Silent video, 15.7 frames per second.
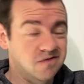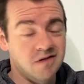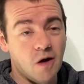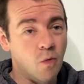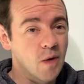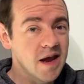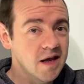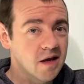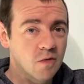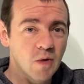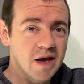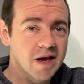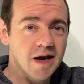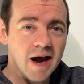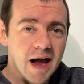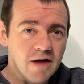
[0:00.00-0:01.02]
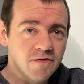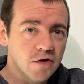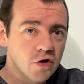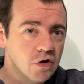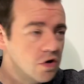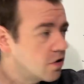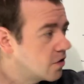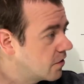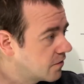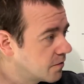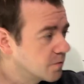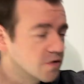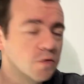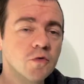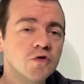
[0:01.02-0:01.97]
a week and a half ago
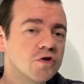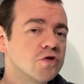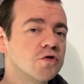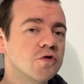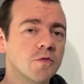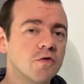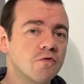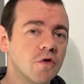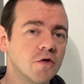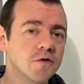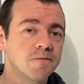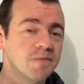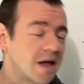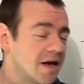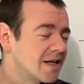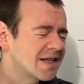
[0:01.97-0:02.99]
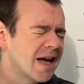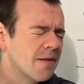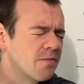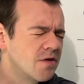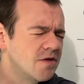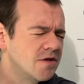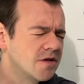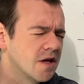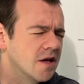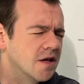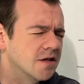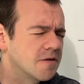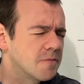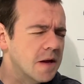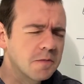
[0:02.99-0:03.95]
from someone just up the road. And it's happened
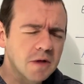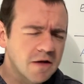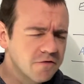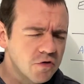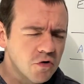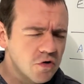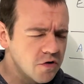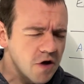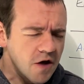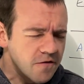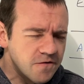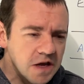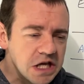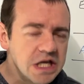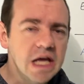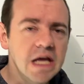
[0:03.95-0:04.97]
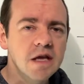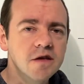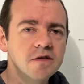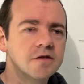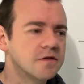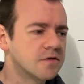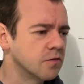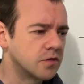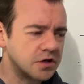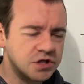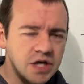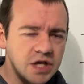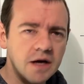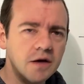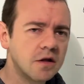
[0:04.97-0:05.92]
to people I've known for years through the
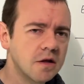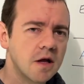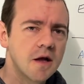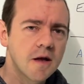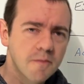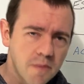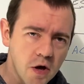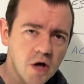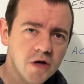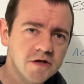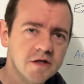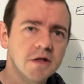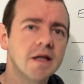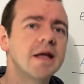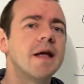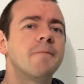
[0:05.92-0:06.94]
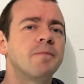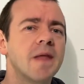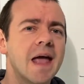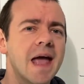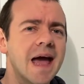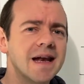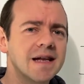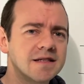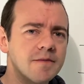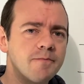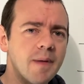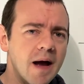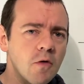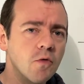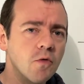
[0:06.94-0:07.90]
channel personally. And it's
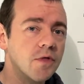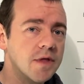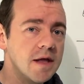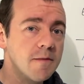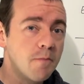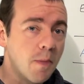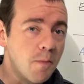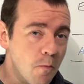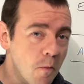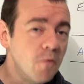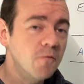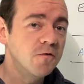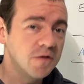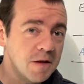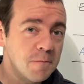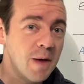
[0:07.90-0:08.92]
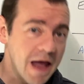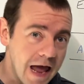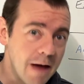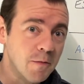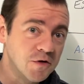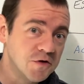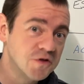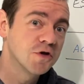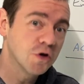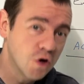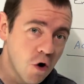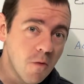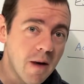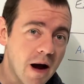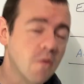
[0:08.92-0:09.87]
about the monthly payments that
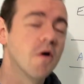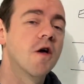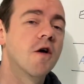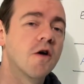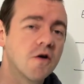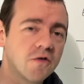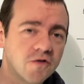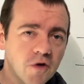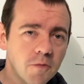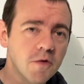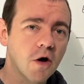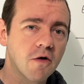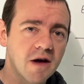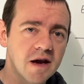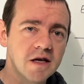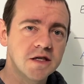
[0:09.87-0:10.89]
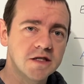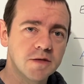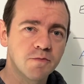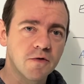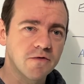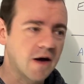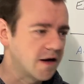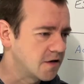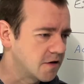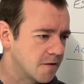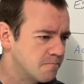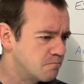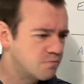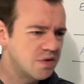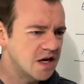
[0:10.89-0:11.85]
come out from your energy provider,
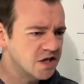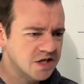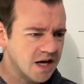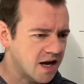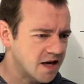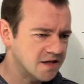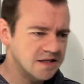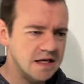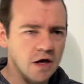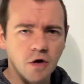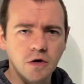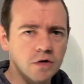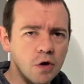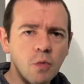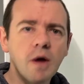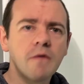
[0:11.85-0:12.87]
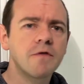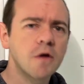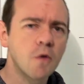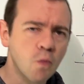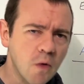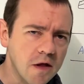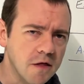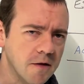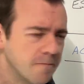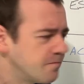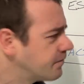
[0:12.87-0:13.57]
British Gas, Eon, whoever you're with.